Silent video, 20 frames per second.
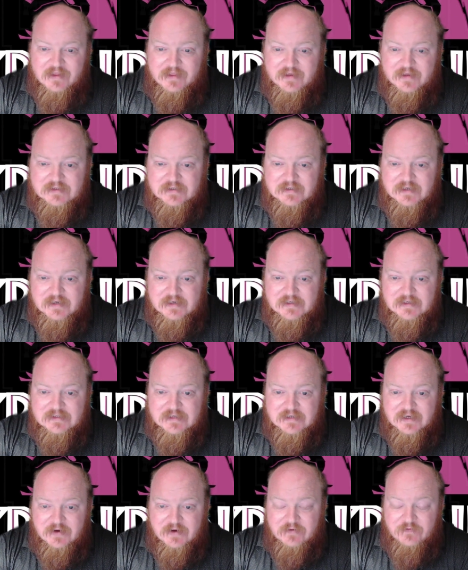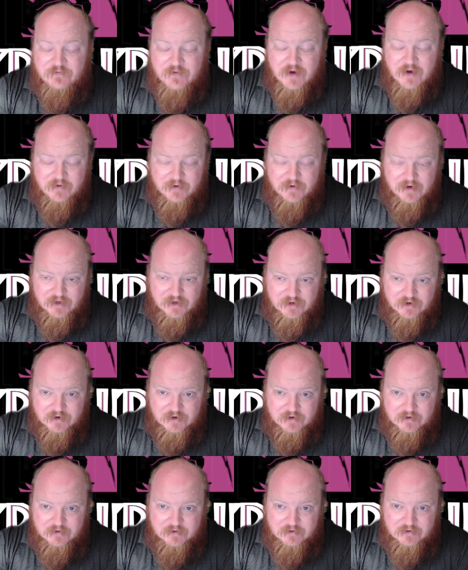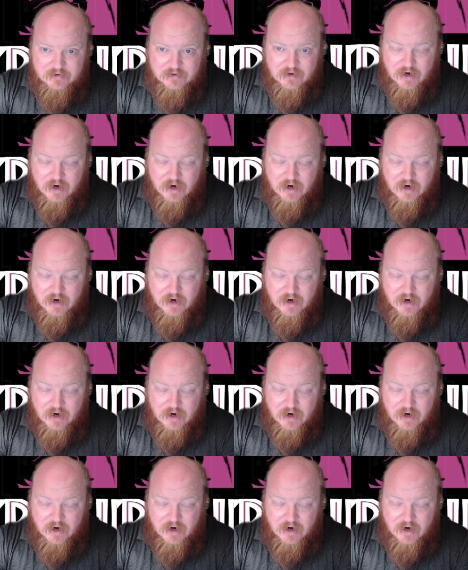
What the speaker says: This is very good.